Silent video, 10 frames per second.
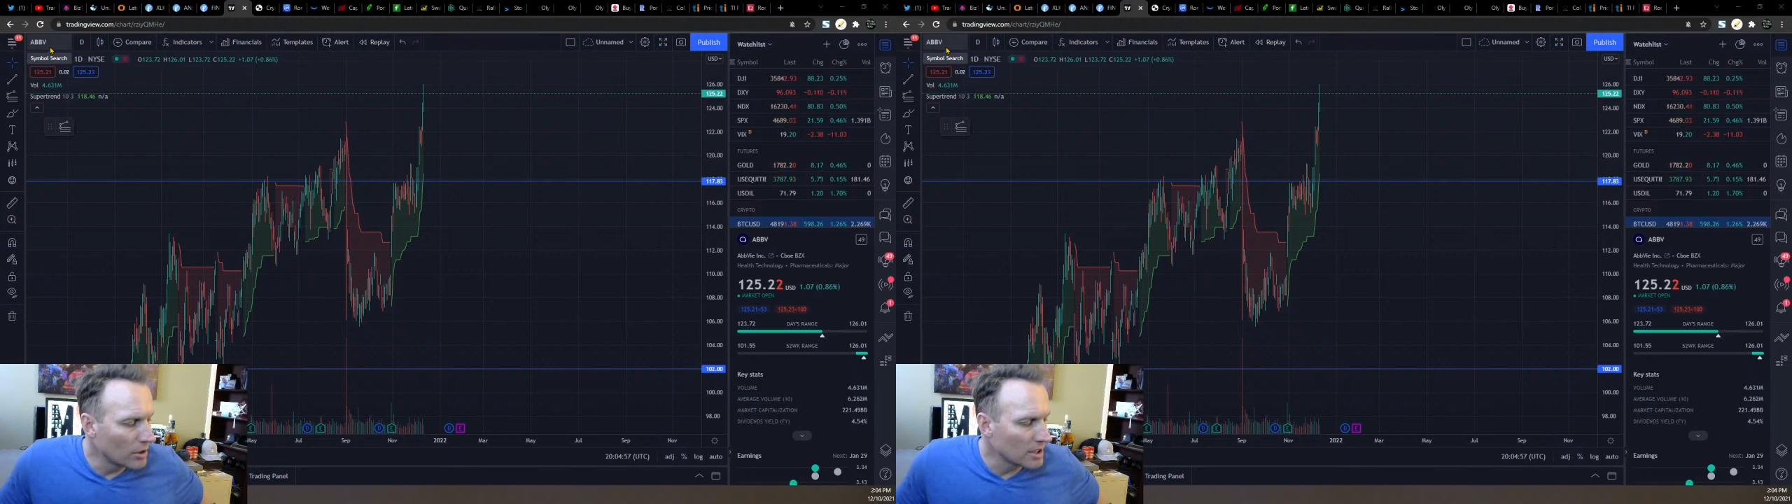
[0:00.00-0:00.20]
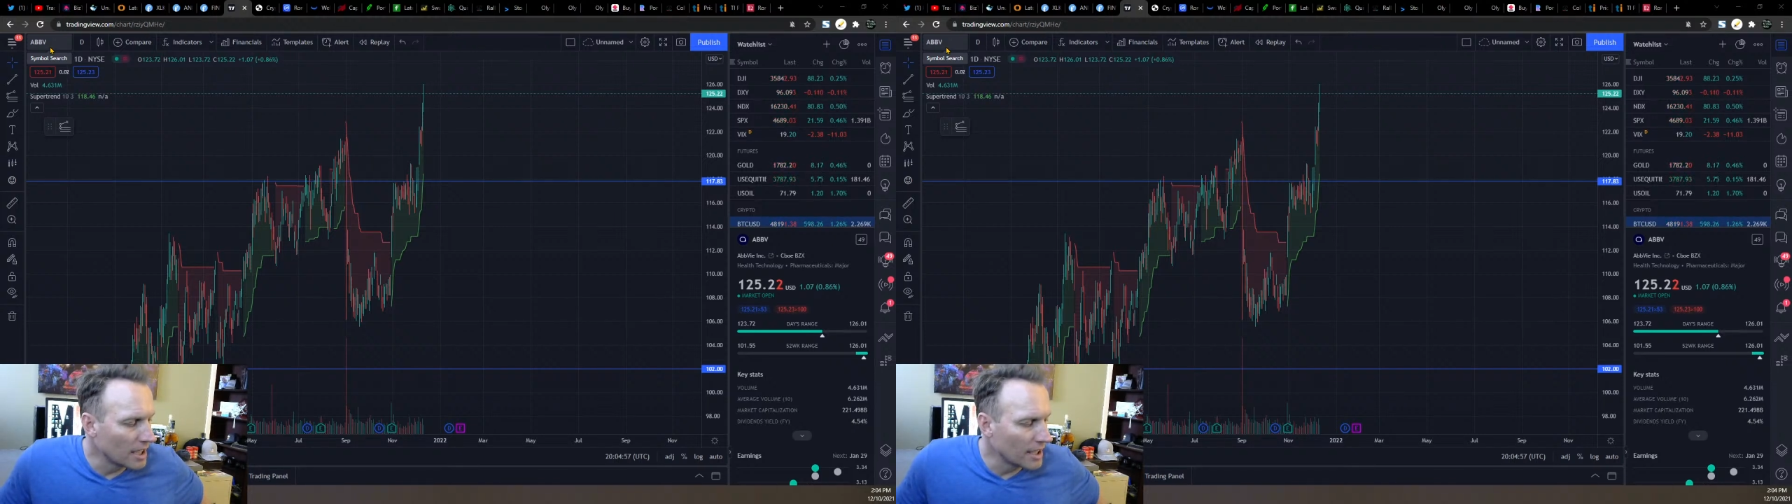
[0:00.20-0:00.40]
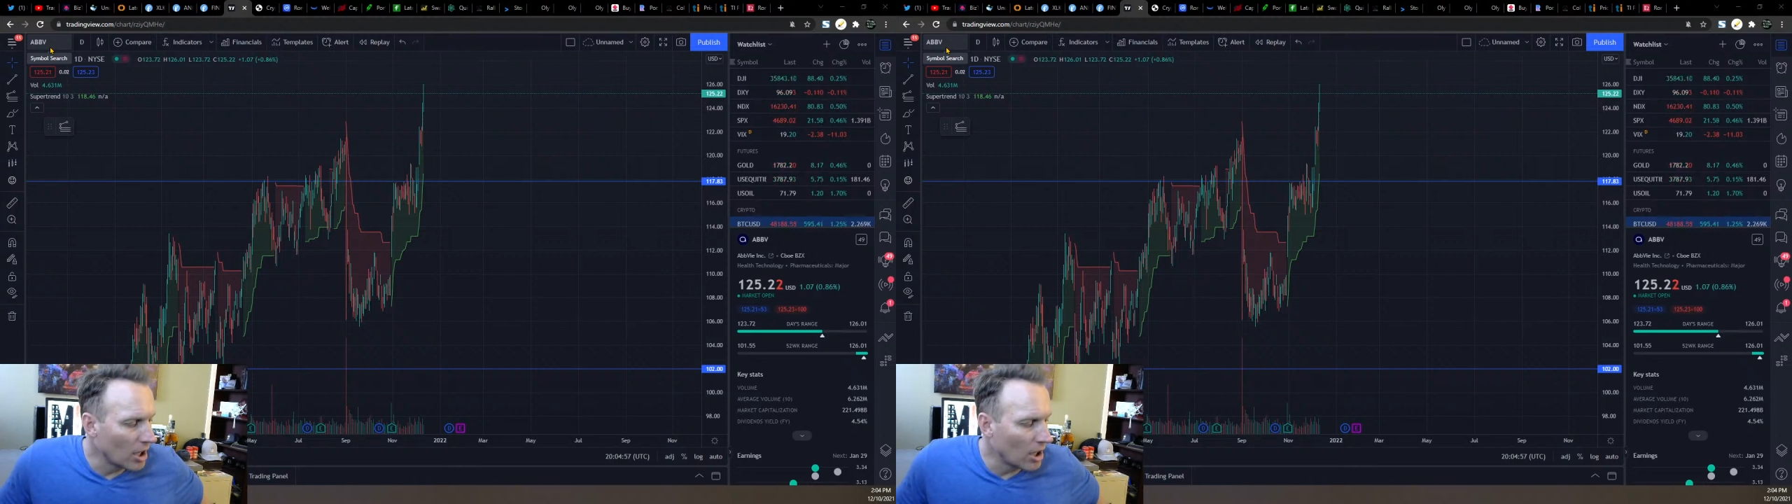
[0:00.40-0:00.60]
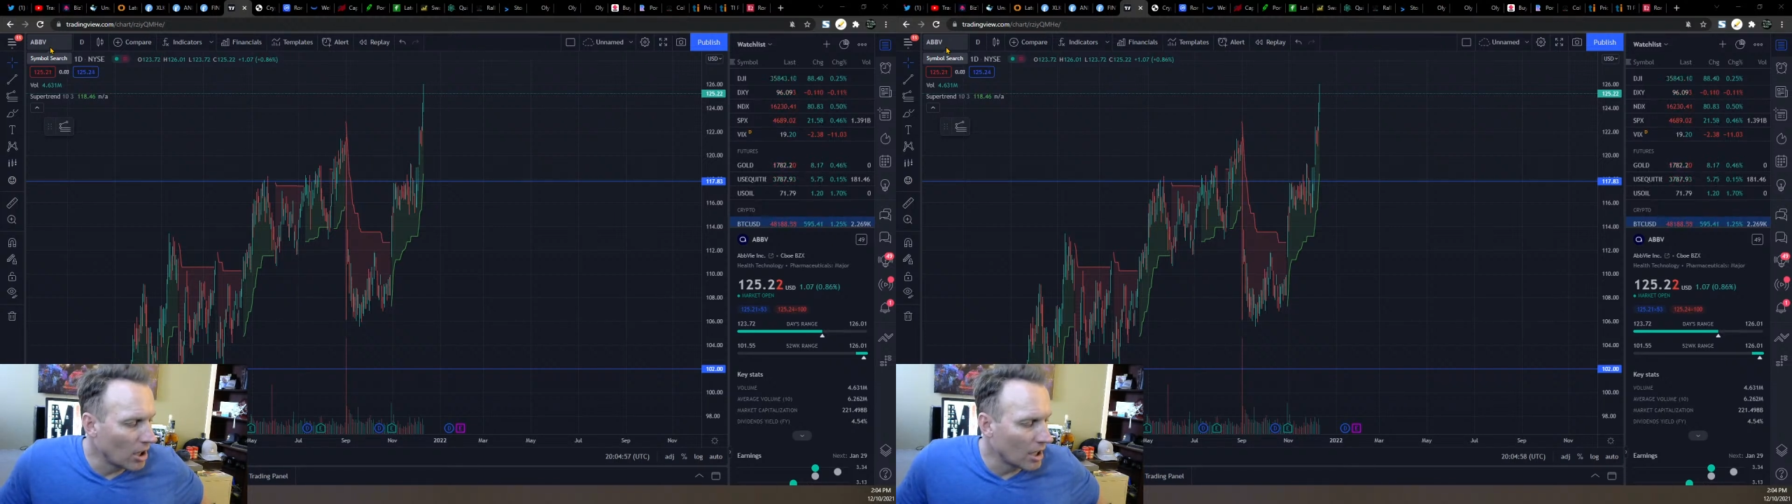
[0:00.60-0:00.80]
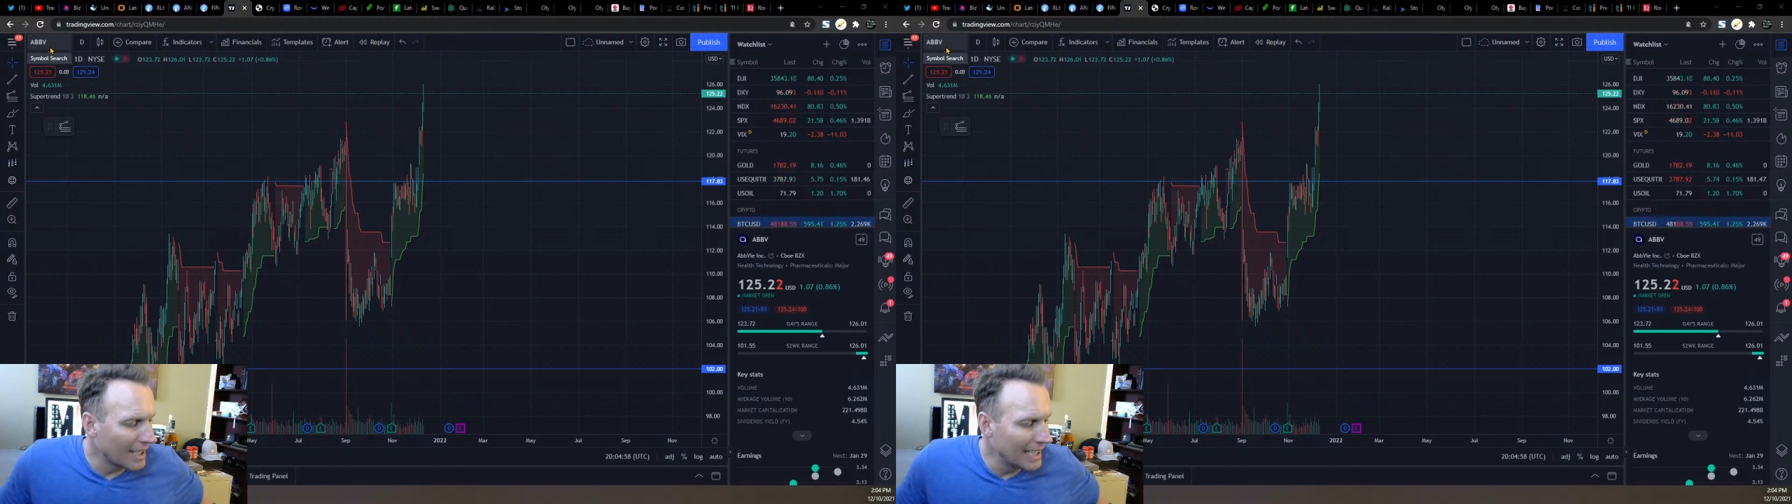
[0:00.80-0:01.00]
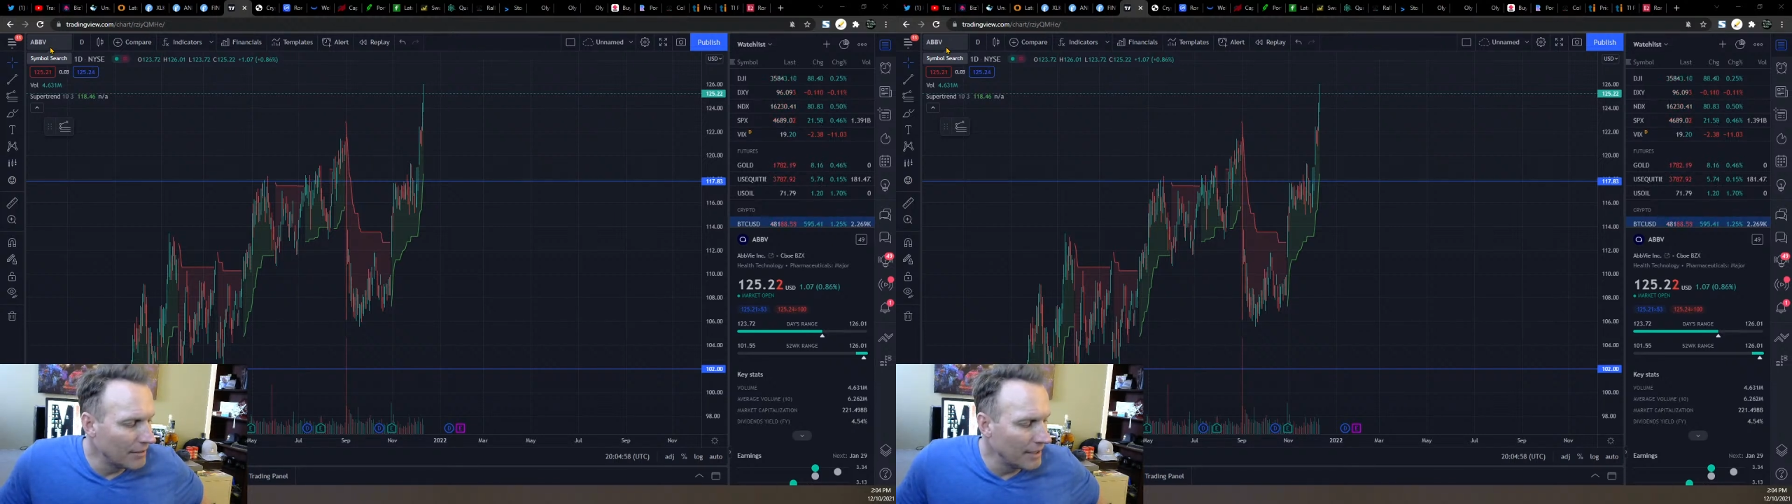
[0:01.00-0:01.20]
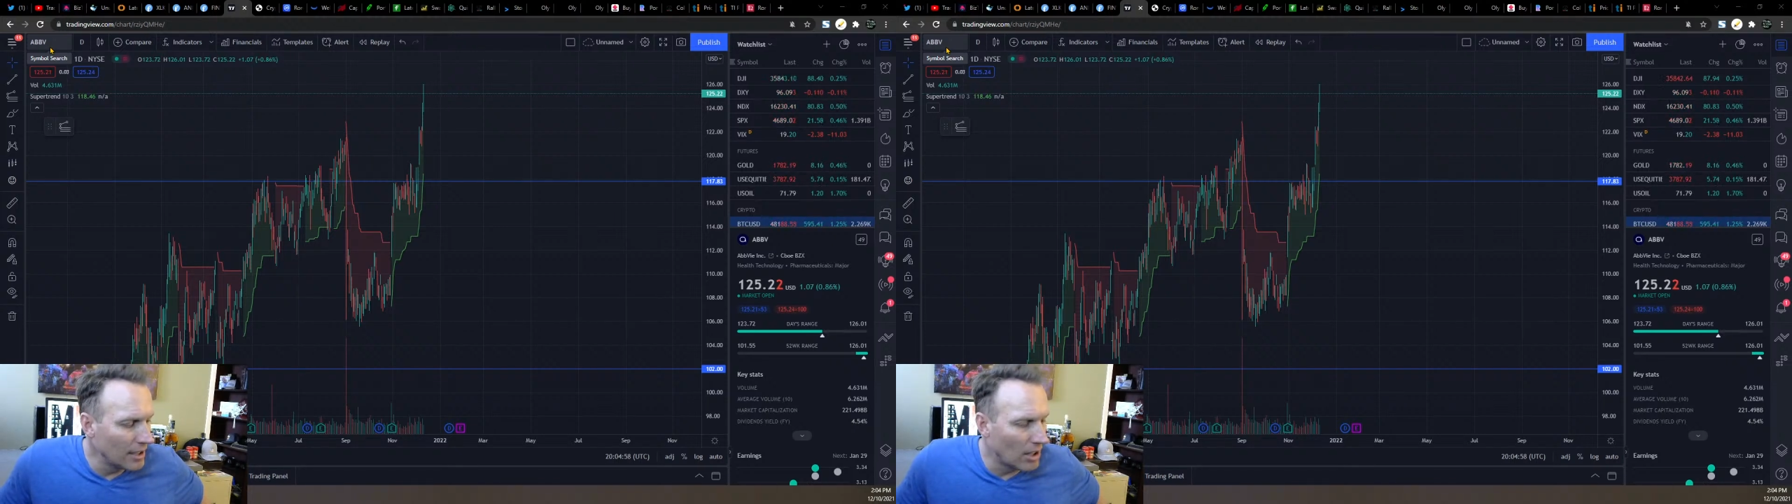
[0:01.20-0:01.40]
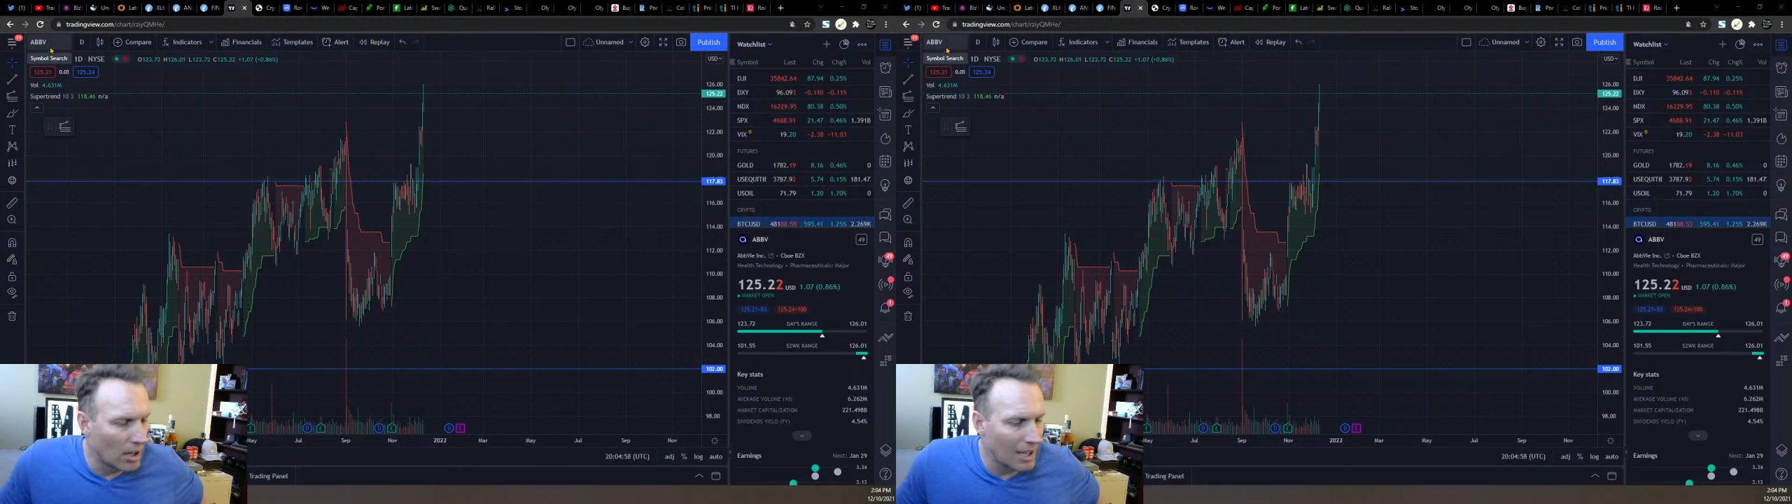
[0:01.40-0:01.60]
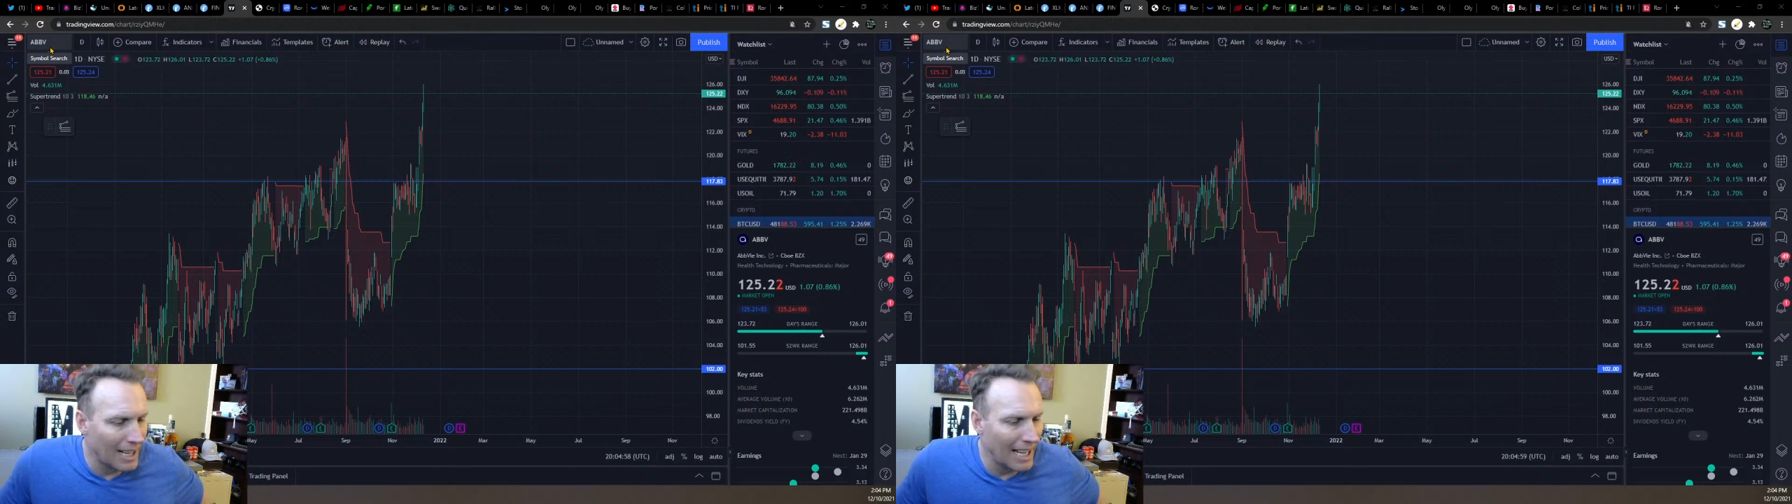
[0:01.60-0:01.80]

Lennar, NVR,